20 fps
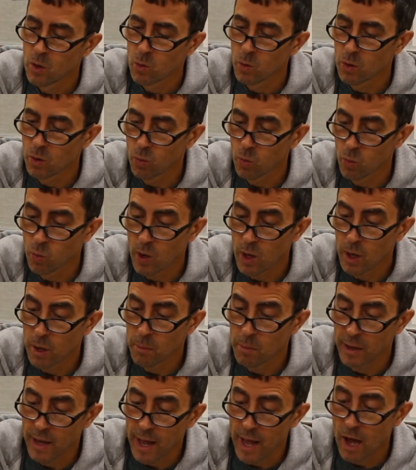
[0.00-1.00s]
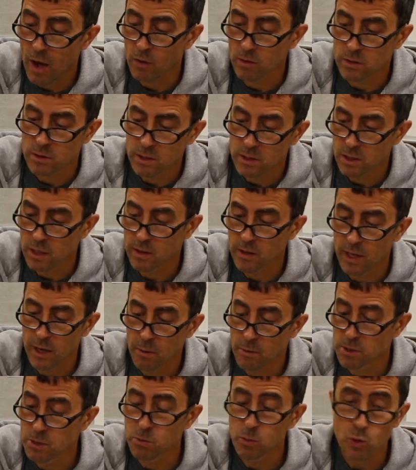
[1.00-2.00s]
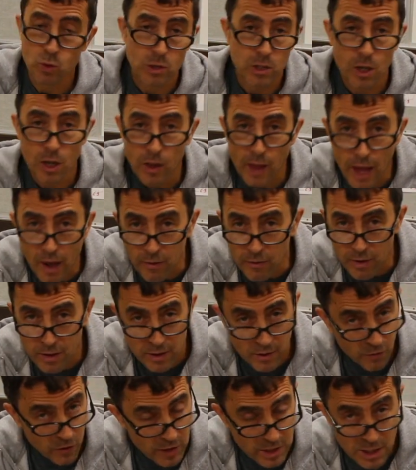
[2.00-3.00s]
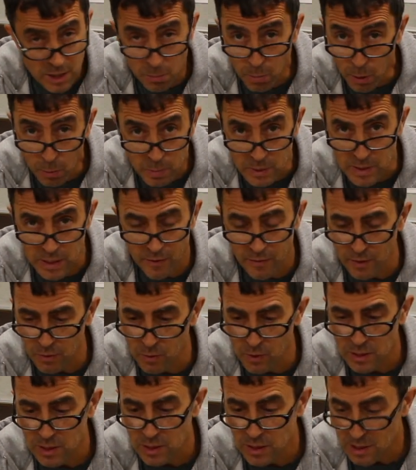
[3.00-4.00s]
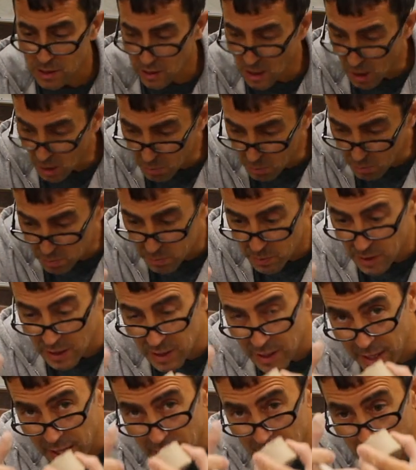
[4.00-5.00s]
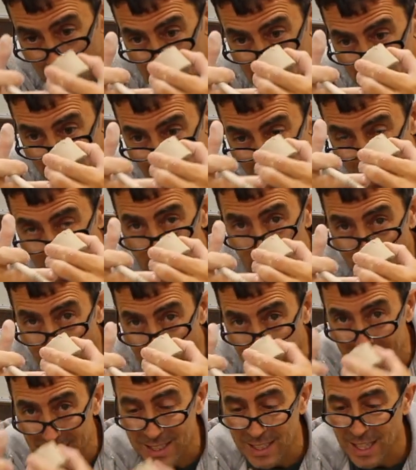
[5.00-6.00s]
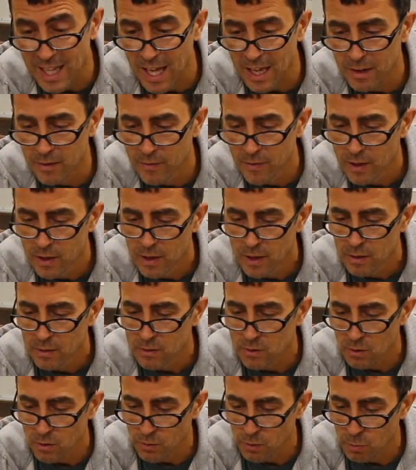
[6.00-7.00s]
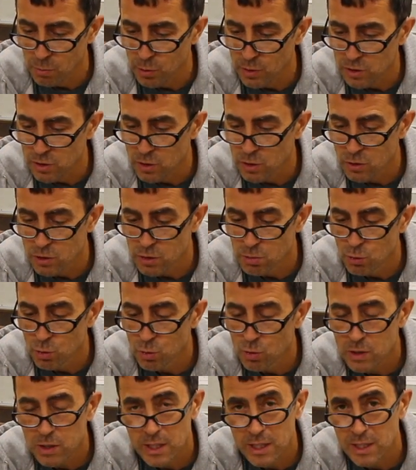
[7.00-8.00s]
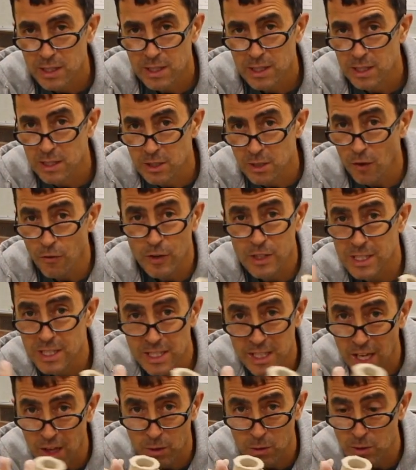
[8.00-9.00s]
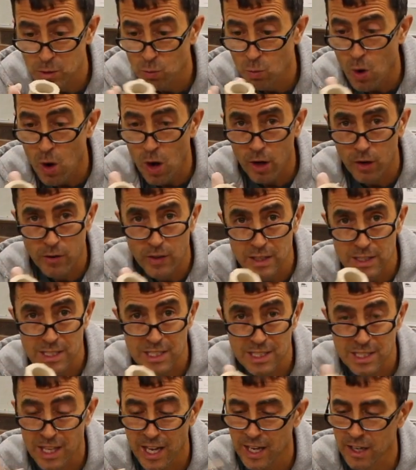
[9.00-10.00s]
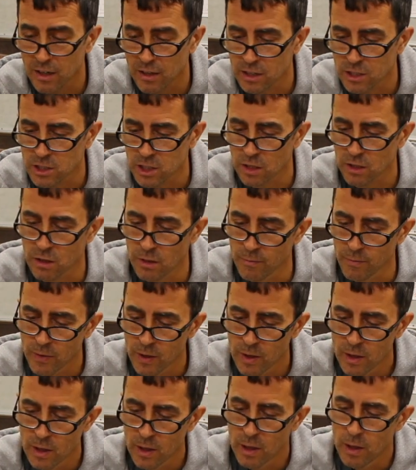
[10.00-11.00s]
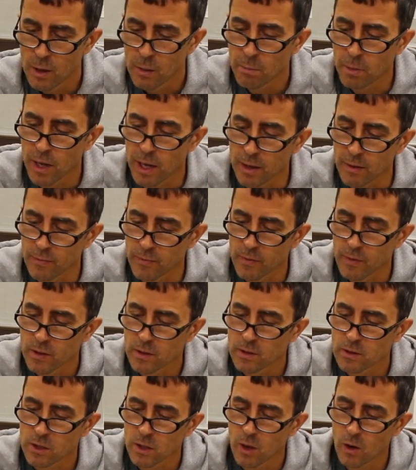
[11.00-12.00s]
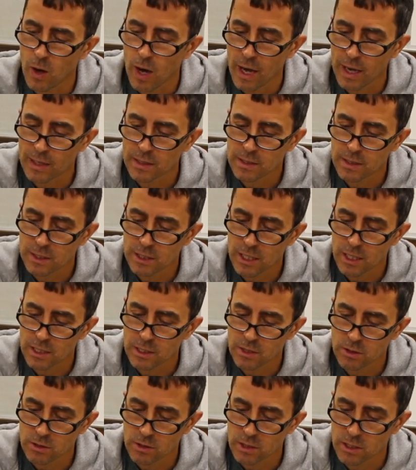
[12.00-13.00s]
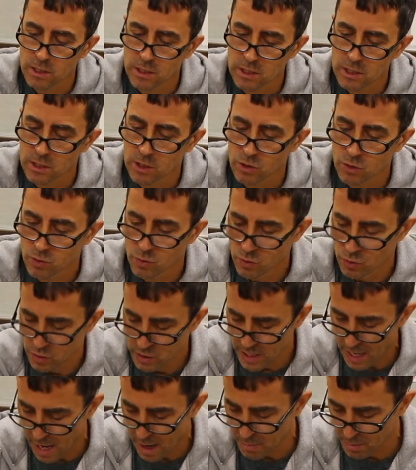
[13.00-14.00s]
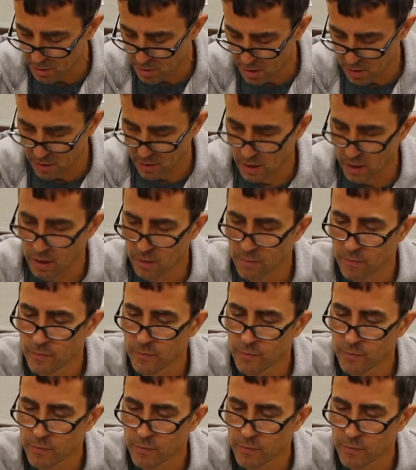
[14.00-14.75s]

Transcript: will rub it out and then it smooths it all out and defeats the purpose of it, which is to help the clay come together and bind again. So if you put two smooth surfaces together with water, they just slide on each other. So I suggest you just dab it on there.